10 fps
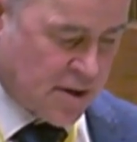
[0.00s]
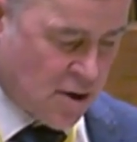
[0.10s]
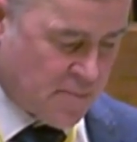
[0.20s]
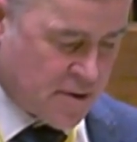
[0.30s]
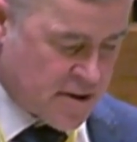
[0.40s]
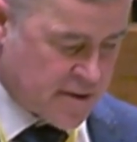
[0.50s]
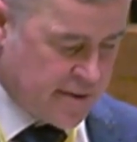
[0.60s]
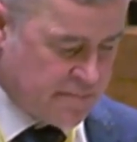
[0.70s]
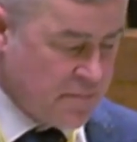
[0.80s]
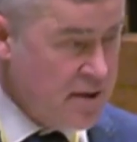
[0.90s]
come on
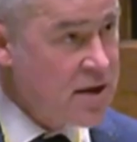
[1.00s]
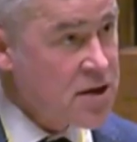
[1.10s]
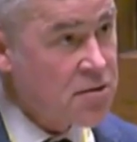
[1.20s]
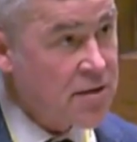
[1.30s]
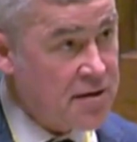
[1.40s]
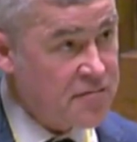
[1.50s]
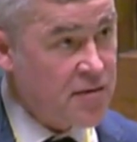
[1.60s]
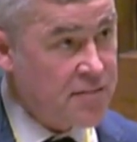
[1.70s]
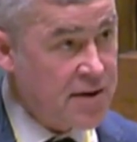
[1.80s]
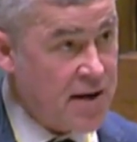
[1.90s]
stream. So that,
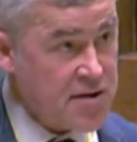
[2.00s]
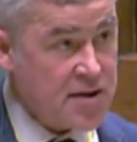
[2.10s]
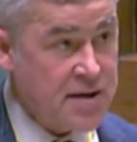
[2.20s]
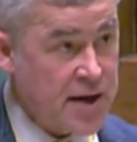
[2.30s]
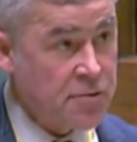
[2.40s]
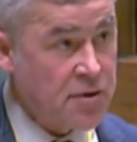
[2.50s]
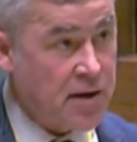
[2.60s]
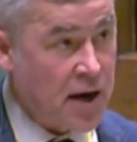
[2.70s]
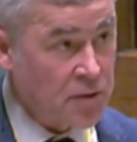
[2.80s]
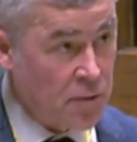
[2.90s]
for me, that
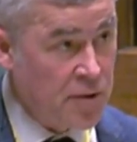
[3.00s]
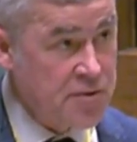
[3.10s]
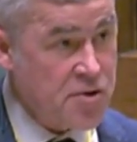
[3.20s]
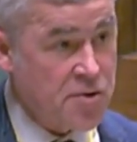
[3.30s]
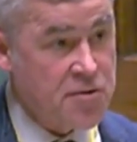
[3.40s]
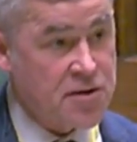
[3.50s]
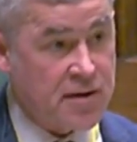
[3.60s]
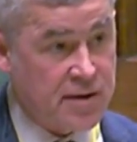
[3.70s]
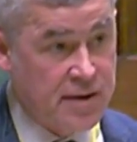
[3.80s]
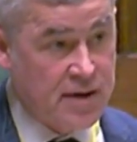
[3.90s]
scenario alone shows
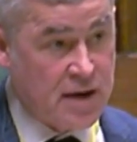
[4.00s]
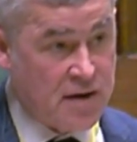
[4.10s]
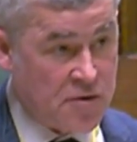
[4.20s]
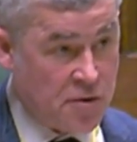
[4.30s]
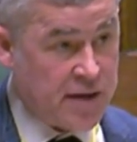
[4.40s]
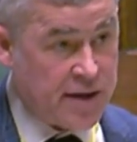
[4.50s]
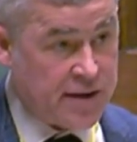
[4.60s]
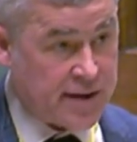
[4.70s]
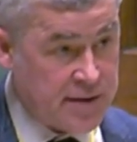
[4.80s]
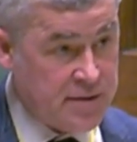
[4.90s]
that if the
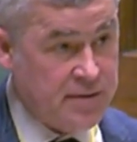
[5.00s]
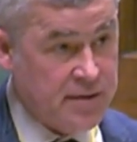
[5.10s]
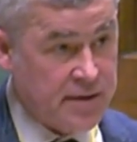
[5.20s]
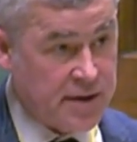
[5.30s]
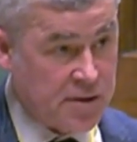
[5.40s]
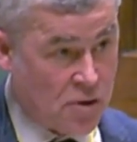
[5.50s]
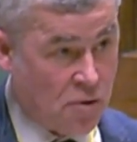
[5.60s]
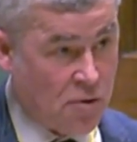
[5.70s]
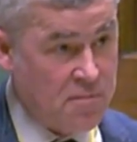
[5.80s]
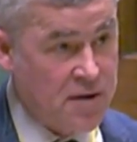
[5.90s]
UK grid can
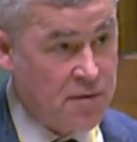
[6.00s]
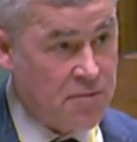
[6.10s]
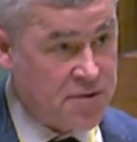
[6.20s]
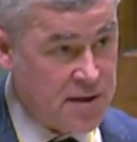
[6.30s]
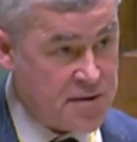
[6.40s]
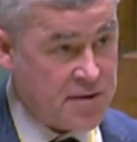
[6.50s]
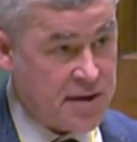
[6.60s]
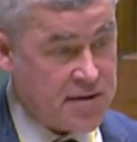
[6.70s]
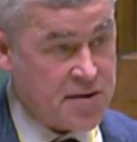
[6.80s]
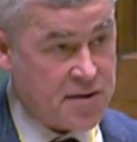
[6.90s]
cope with these
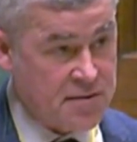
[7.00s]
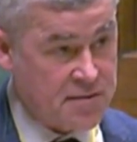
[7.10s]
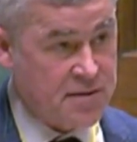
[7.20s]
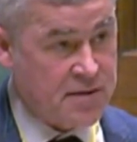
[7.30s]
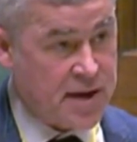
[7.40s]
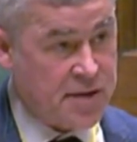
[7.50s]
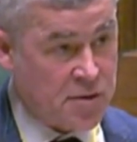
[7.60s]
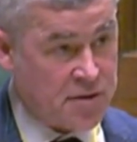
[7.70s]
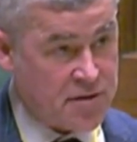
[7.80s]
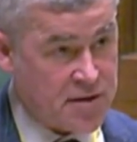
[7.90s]
existing
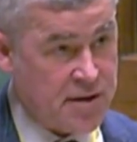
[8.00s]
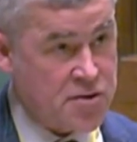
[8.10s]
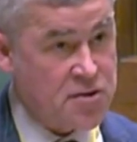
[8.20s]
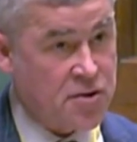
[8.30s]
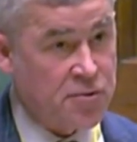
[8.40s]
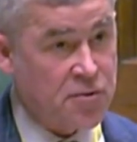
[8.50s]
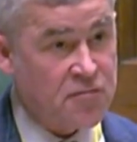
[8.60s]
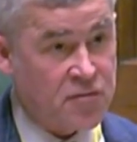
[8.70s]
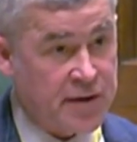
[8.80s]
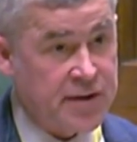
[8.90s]
nuclear stations going
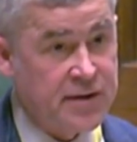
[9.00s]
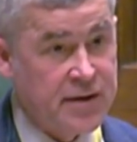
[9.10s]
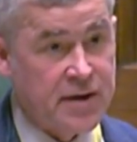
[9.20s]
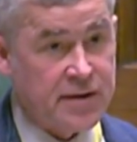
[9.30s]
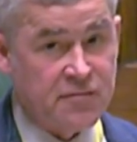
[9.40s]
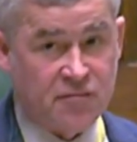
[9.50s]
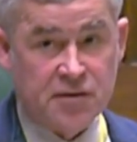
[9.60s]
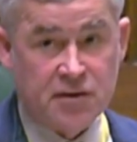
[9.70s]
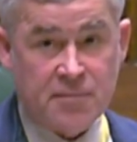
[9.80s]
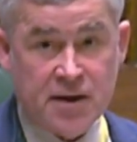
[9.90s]
offline, then
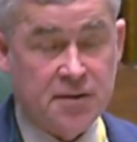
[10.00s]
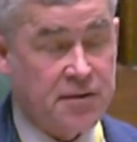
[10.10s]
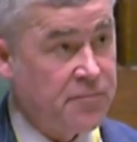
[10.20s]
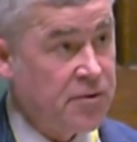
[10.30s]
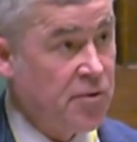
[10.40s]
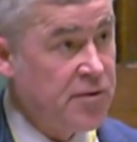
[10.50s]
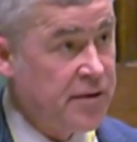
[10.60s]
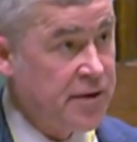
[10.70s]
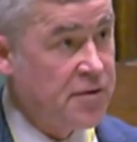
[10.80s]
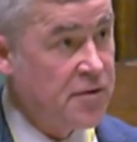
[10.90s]
fundamentally we don't
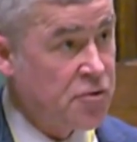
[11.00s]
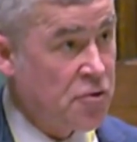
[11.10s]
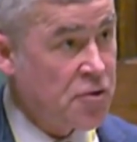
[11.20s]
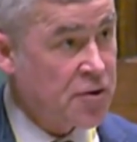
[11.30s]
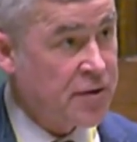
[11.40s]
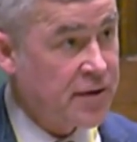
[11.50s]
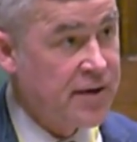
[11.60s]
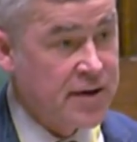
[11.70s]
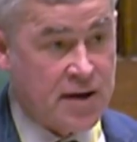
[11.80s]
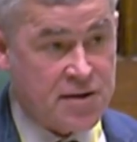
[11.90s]
need new nuclear
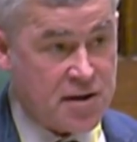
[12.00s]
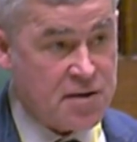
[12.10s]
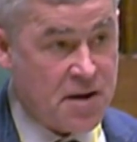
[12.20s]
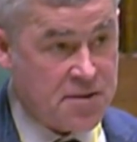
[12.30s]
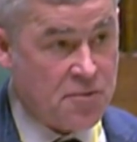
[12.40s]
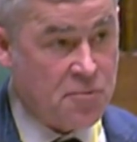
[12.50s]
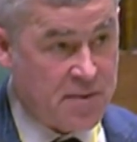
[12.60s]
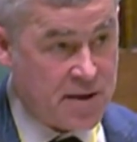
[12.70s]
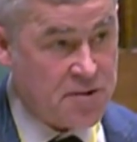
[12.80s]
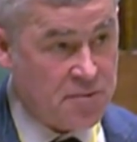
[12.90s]
as this mythical
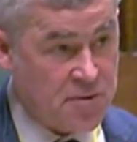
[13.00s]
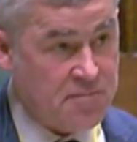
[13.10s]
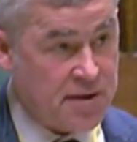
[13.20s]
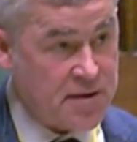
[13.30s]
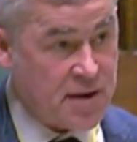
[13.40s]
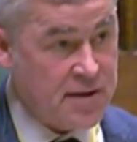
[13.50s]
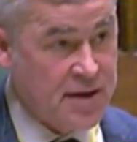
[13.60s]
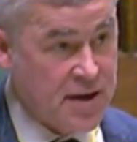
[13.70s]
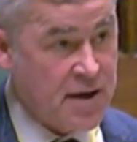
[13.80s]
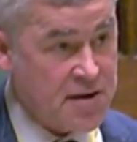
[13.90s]
baseload, because
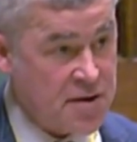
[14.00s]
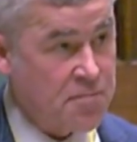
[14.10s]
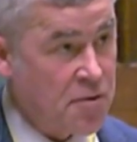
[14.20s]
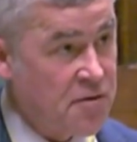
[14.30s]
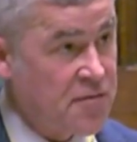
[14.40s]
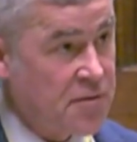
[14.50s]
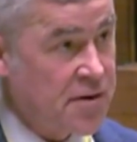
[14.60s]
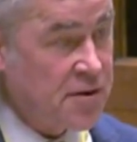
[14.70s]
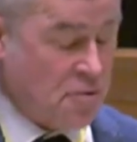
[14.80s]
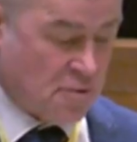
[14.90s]
that's the proof that we
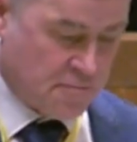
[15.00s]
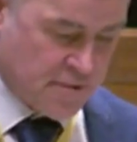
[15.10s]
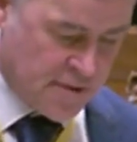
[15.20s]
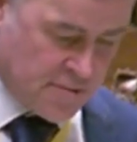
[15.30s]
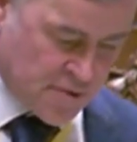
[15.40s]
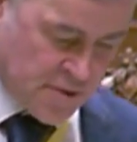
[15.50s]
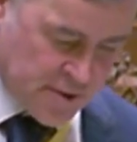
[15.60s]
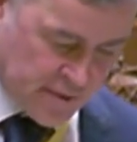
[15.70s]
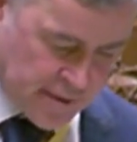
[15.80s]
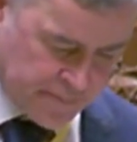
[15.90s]
can cope without
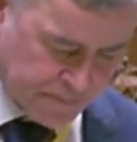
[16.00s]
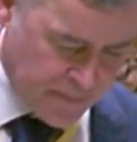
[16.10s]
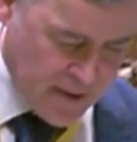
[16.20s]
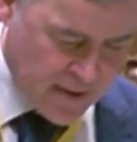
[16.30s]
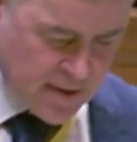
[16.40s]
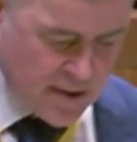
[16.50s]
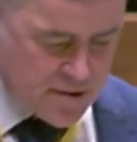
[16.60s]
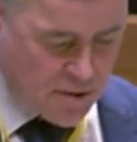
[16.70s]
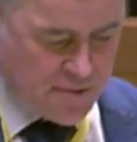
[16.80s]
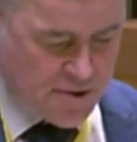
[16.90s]
nuclear.
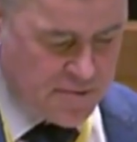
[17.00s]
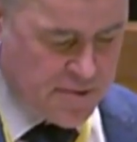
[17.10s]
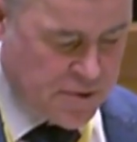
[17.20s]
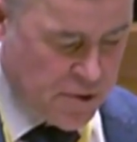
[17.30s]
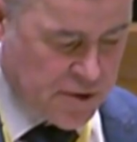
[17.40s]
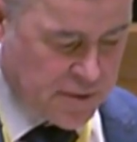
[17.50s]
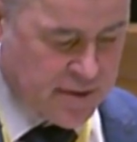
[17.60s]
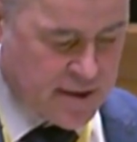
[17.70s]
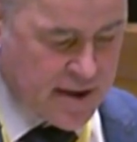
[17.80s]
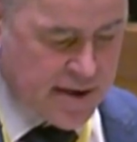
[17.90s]
It's also,
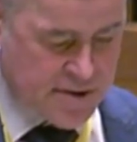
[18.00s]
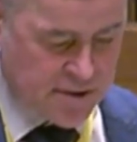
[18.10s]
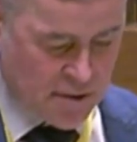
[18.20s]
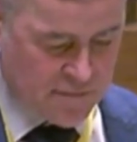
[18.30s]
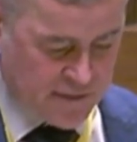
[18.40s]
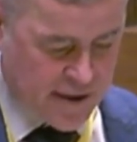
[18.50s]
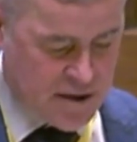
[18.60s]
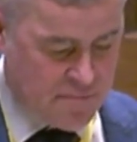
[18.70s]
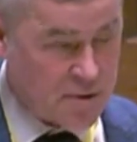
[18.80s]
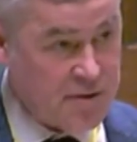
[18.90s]
nuclear is actually not
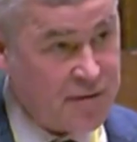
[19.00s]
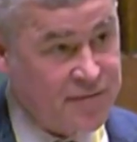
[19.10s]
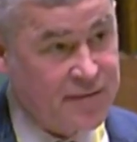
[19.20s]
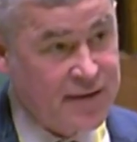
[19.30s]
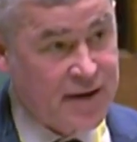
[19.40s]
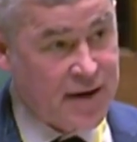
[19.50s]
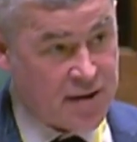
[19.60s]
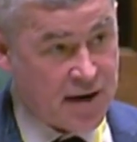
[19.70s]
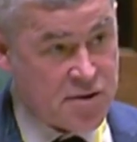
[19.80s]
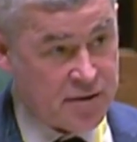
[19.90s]
flexible enough and
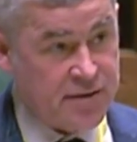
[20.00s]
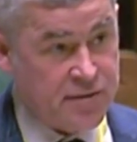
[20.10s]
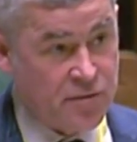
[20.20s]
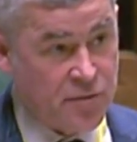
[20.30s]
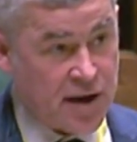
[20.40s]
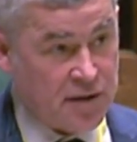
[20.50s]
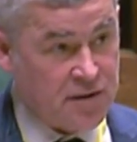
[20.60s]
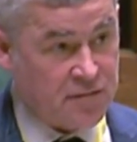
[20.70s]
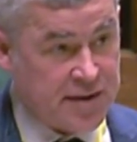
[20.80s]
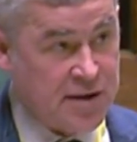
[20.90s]
is actually
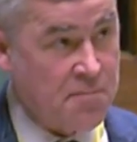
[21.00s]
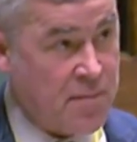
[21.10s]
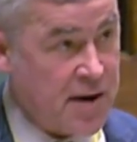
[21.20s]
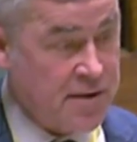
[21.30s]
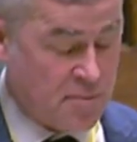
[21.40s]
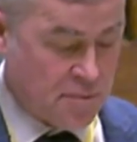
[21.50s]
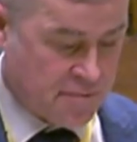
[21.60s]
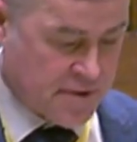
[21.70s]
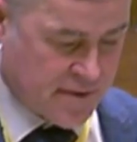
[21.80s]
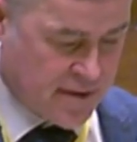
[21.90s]
relatively incompatible
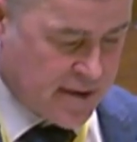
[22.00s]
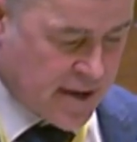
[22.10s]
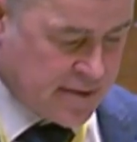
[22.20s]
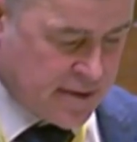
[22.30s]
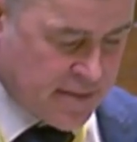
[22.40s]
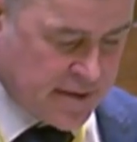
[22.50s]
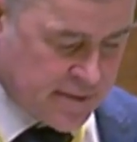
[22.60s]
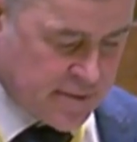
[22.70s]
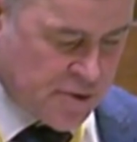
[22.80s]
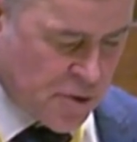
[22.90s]
with
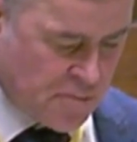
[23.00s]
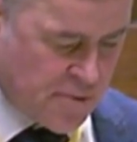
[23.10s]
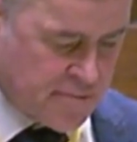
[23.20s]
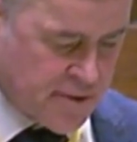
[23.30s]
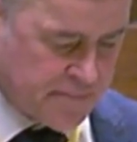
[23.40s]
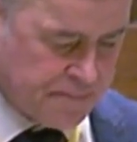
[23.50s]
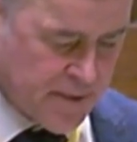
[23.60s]
intermittent renewables.